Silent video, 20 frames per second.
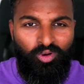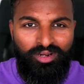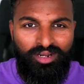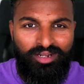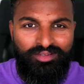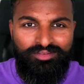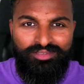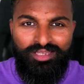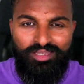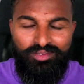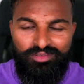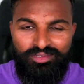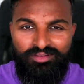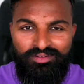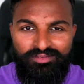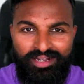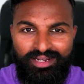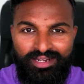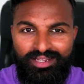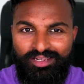our sensitive
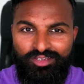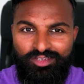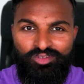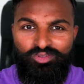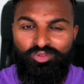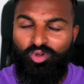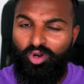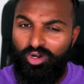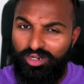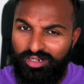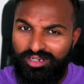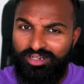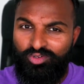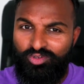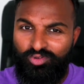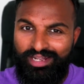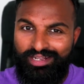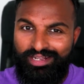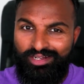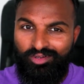data is not
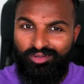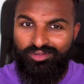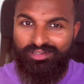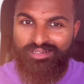trained on?